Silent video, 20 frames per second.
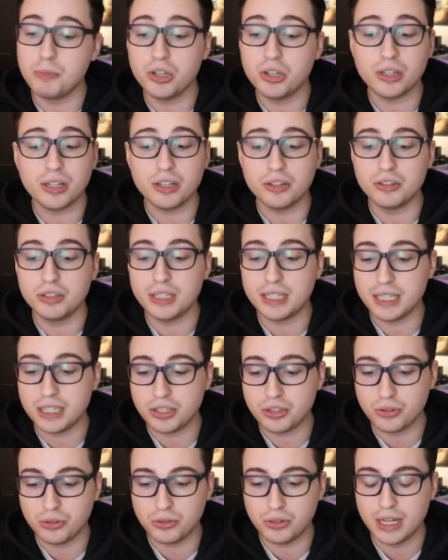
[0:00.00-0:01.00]
community on
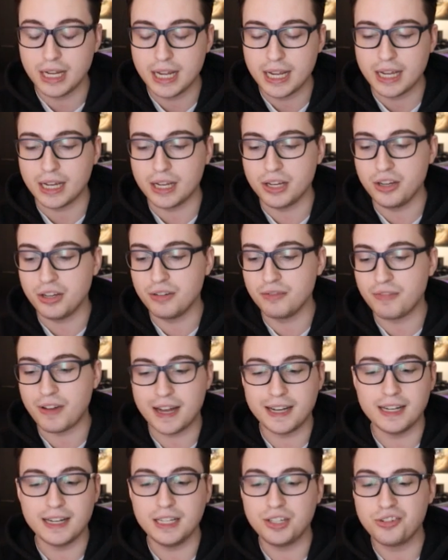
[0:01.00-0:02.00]
Discord. You can
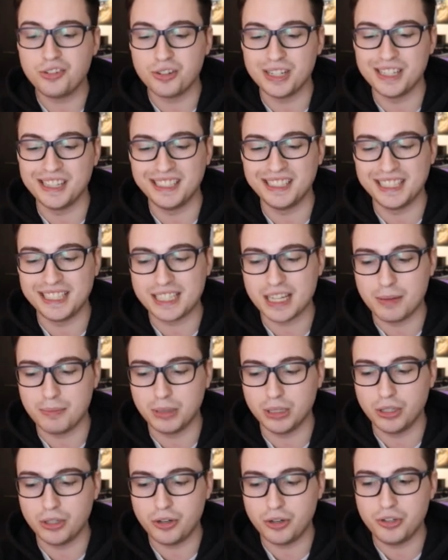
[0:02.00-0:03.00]
find our Discord in the link
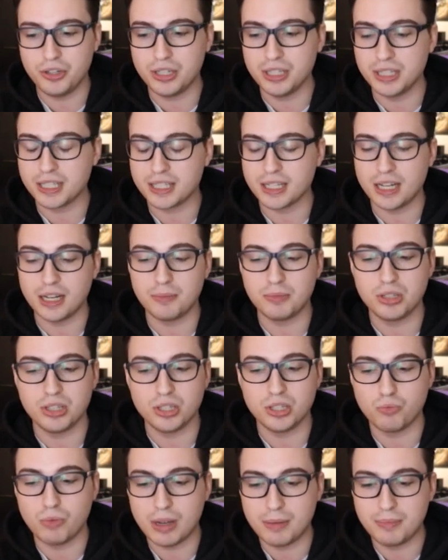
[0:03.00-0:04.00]
down below. You can sign up
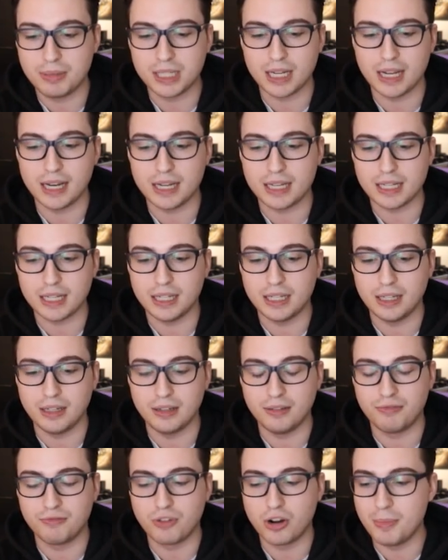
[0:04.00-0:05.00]
to this website
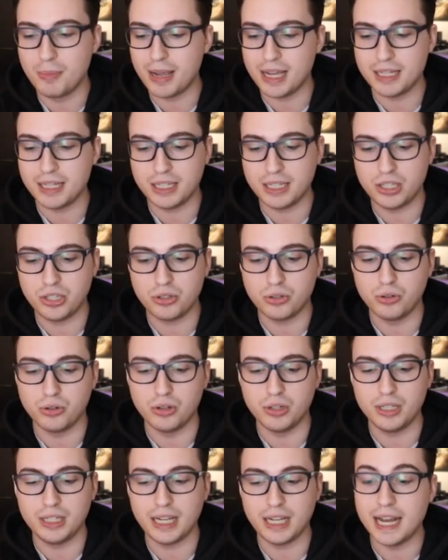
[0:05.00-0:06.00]
from our
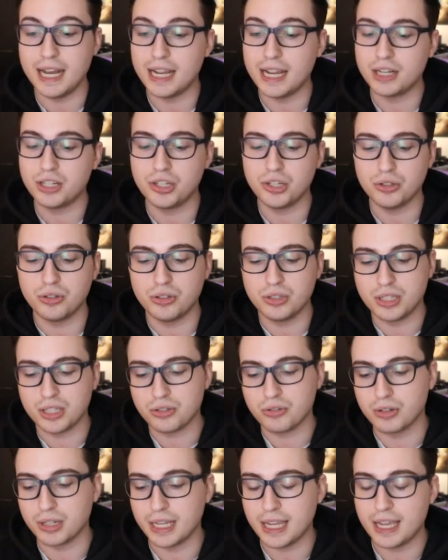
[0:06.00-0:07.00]
Discord, connect your
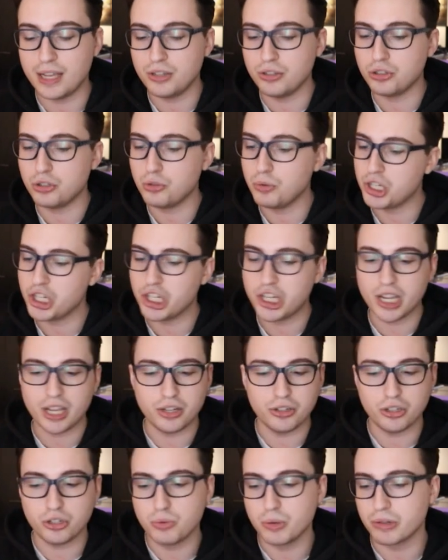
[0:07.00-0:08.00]
Discord account, your Twitch
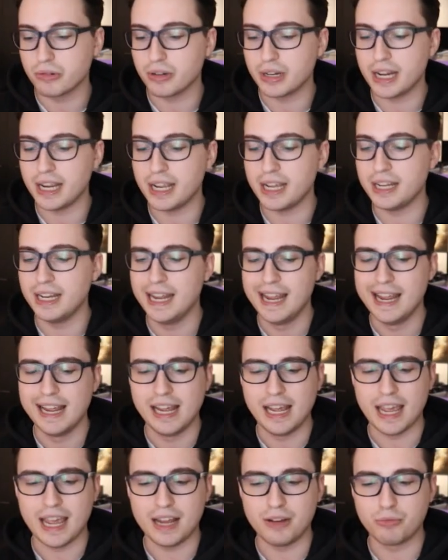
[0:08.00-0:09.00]
account, your Twitter account,
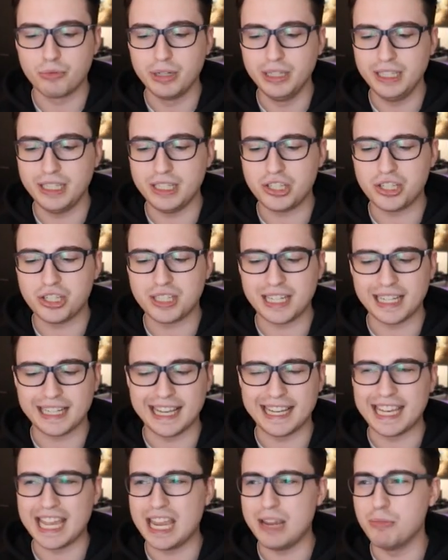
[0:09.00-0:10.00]
and really it's
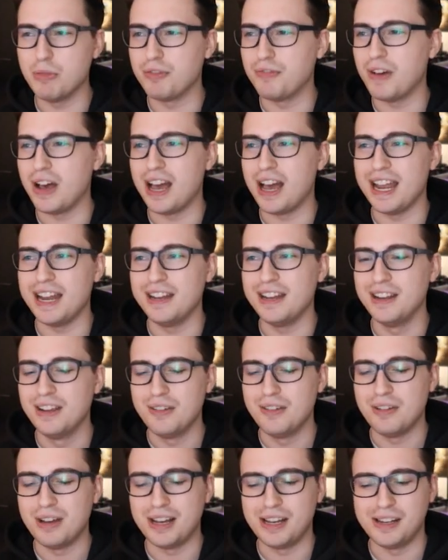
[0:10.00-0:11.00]
just like a gamified,